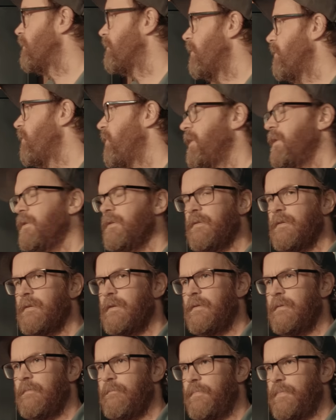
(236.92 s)
we're going
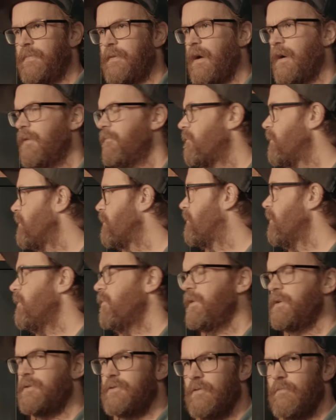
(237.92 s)

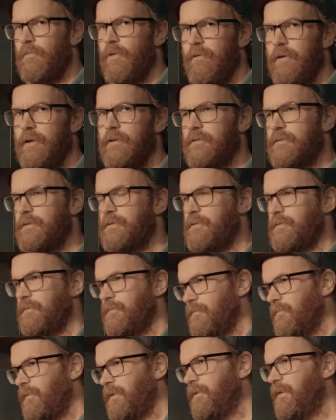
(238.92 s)
somewhere else
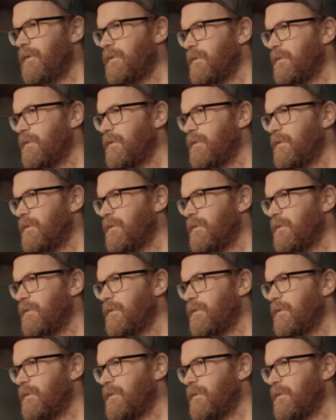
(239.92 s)
with